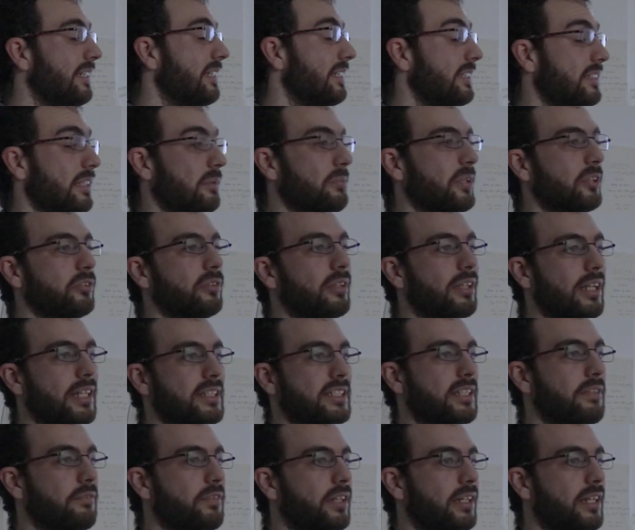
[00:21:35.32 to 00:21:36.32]
it's about
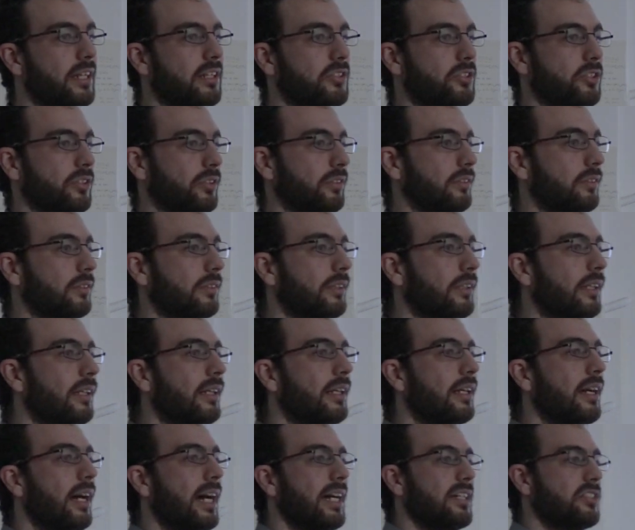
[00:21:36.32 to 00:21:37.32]
classification.
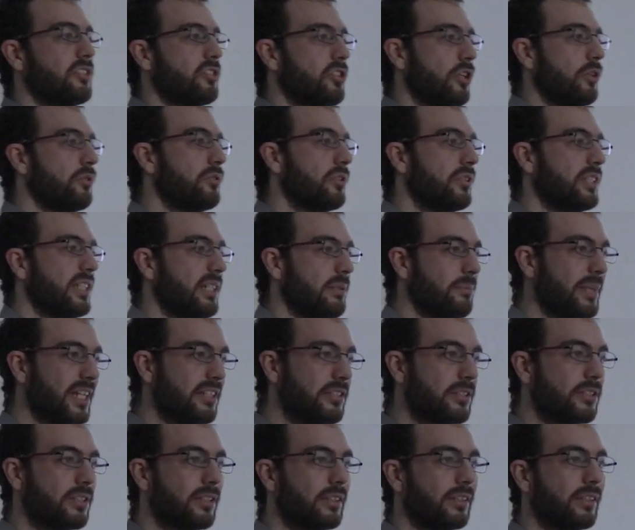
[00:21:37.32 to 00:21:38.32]
I show you an
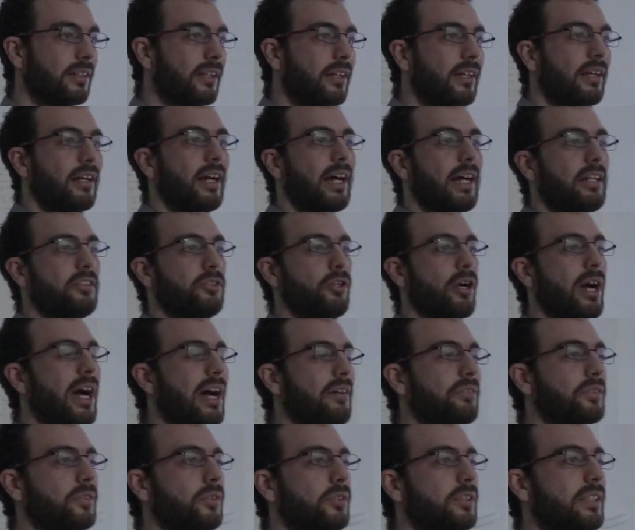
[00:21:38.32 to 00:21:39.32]
image, and you
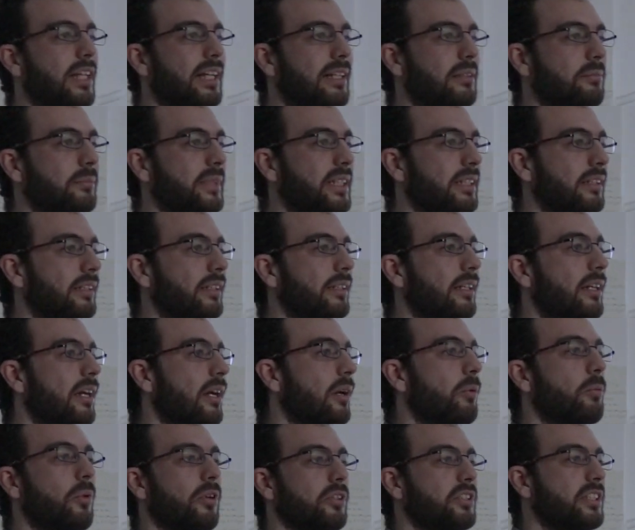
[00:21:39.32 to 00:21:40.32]
have to tell me
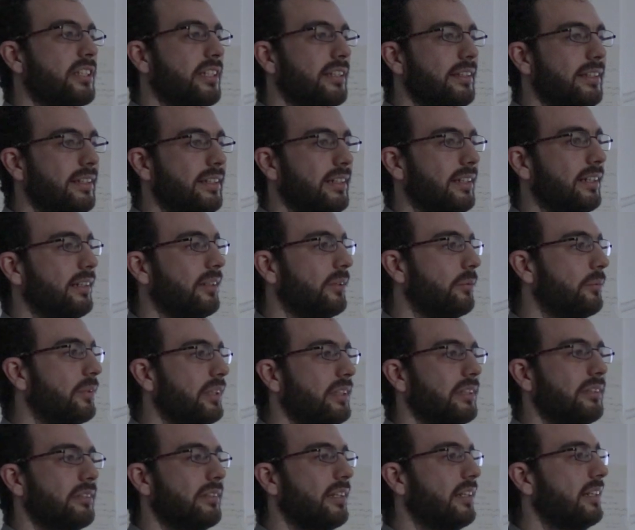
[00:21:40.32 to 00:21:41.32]
what's in there,
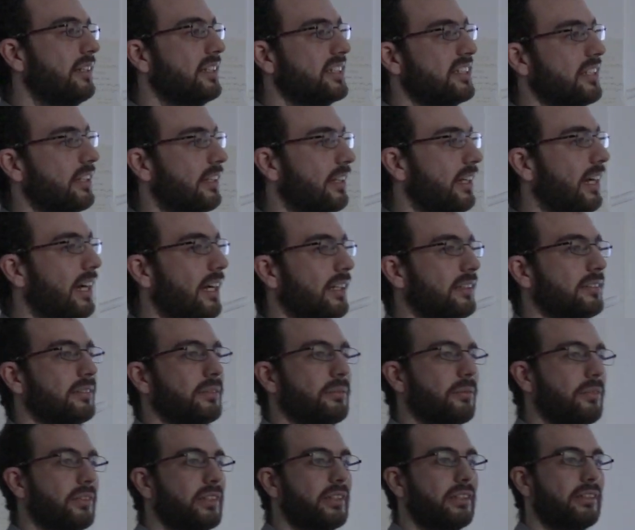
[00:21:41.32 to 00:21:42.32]
whether there is a
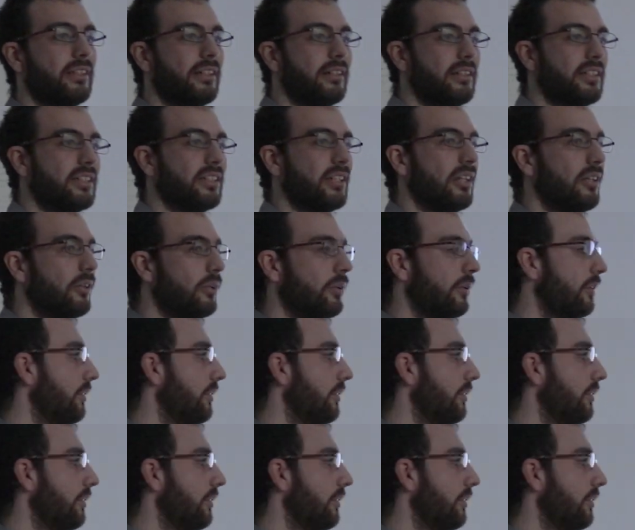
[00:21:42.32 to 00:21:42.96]
cat, whether there is a